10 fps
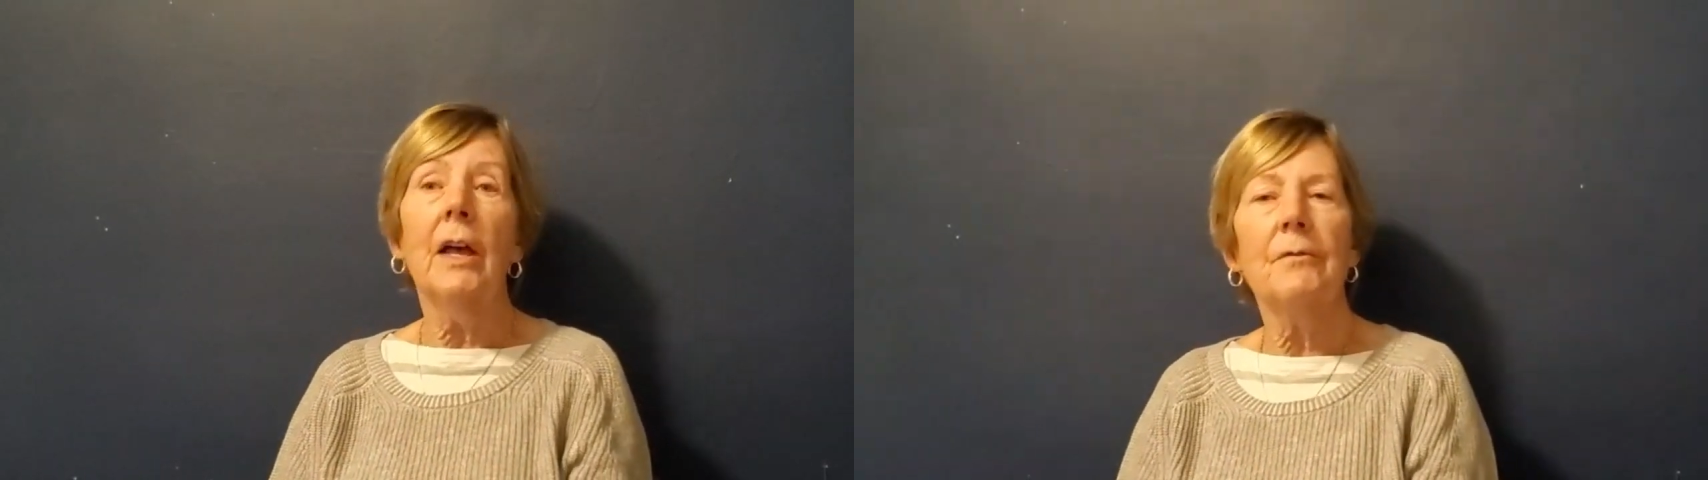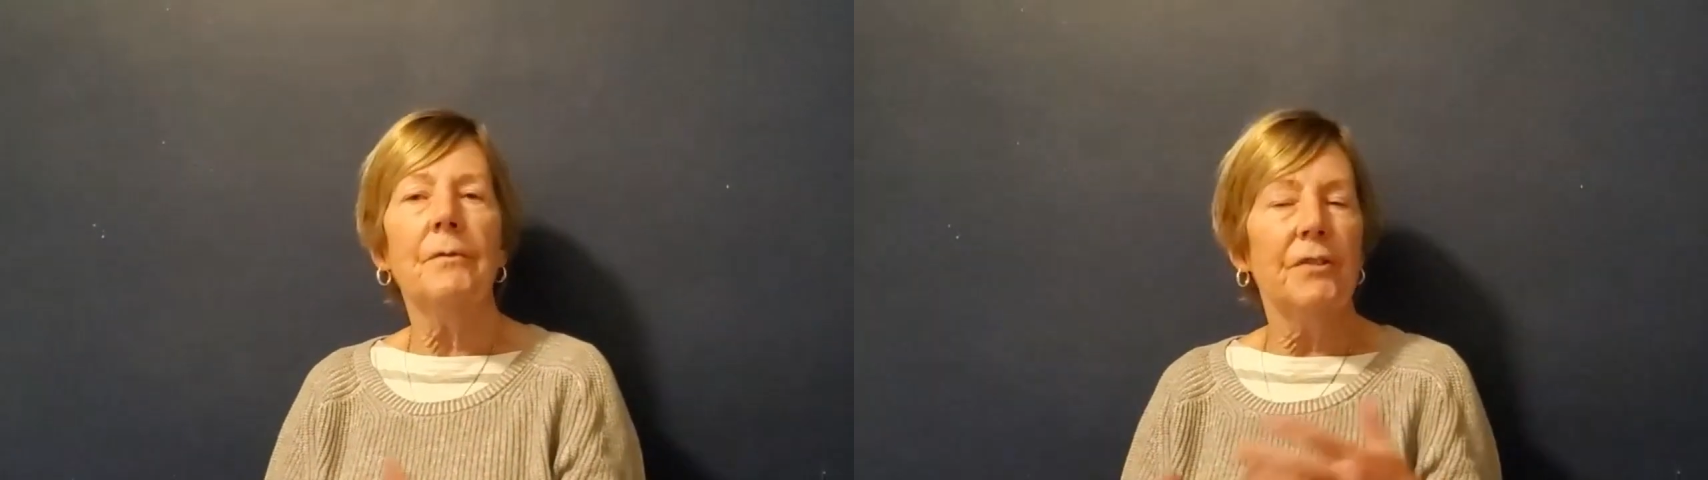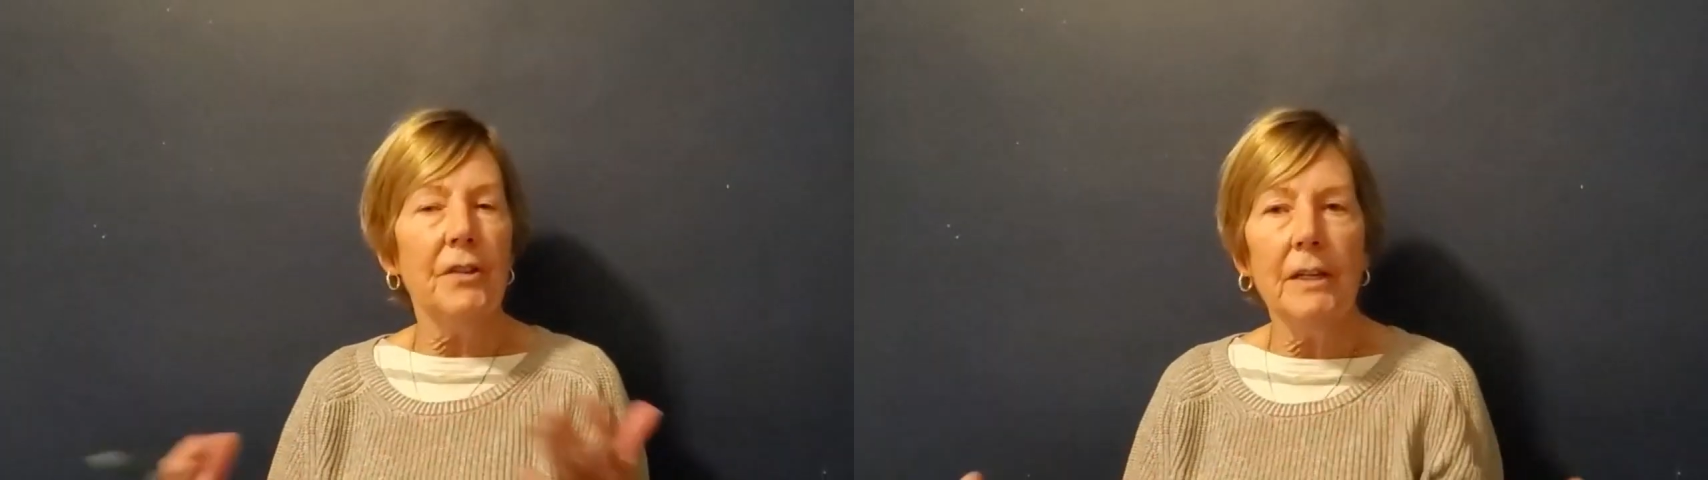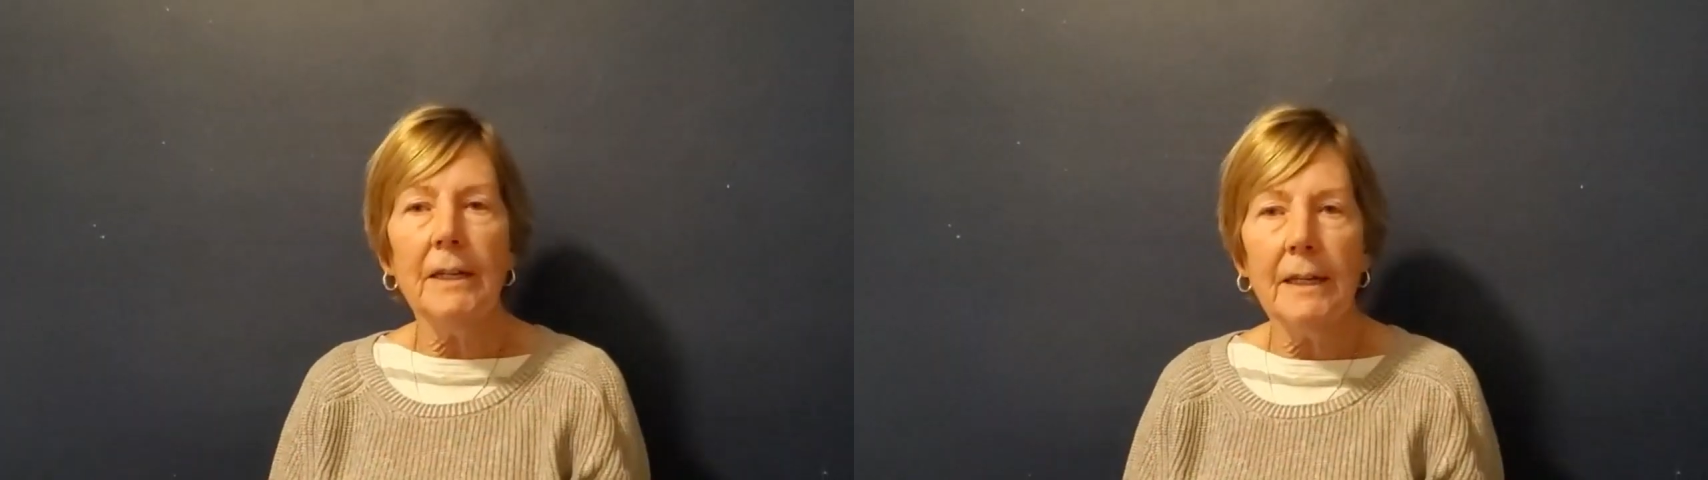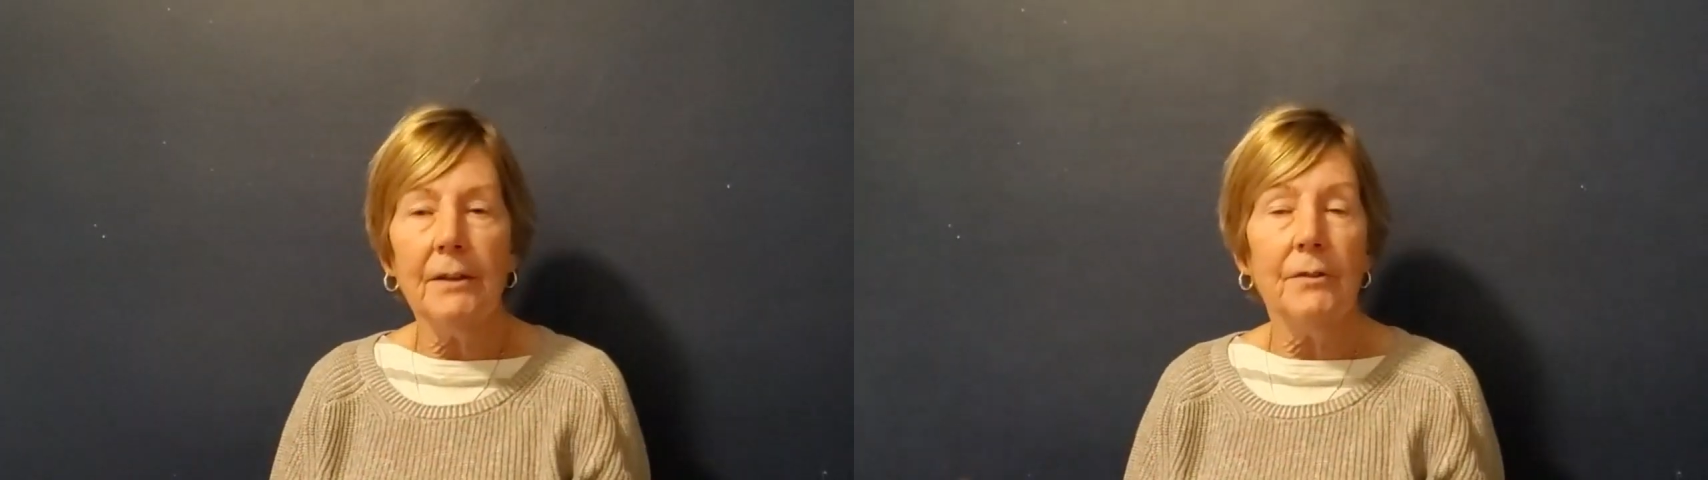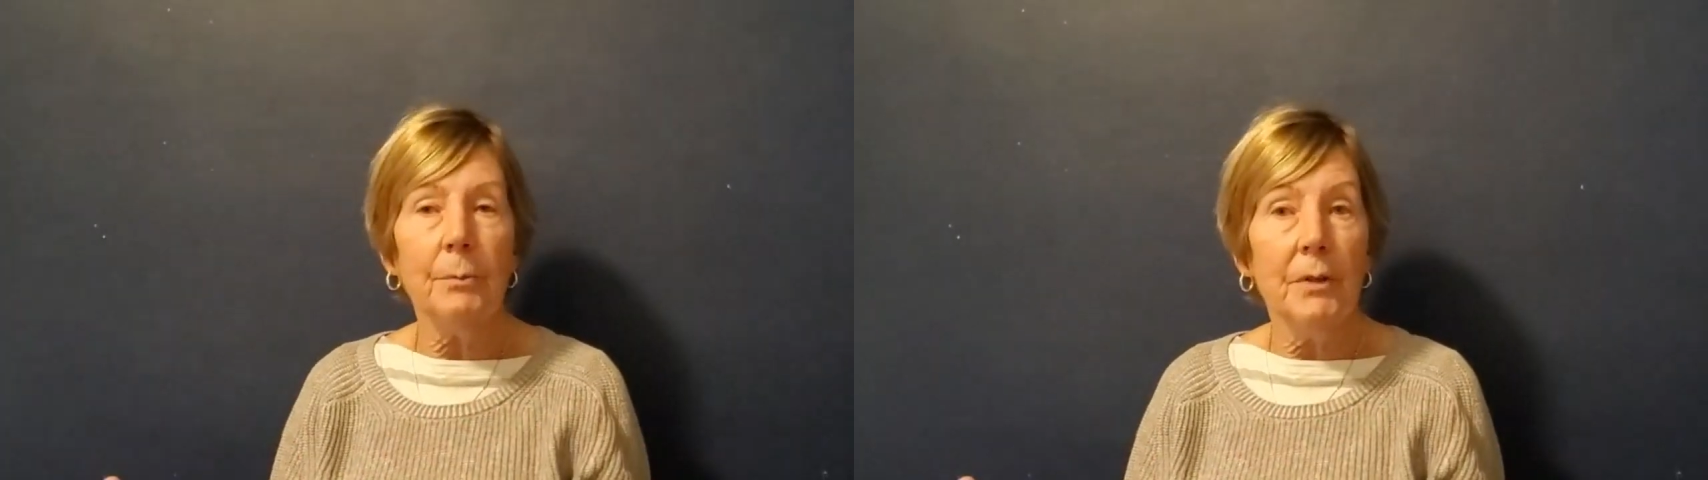VECINA has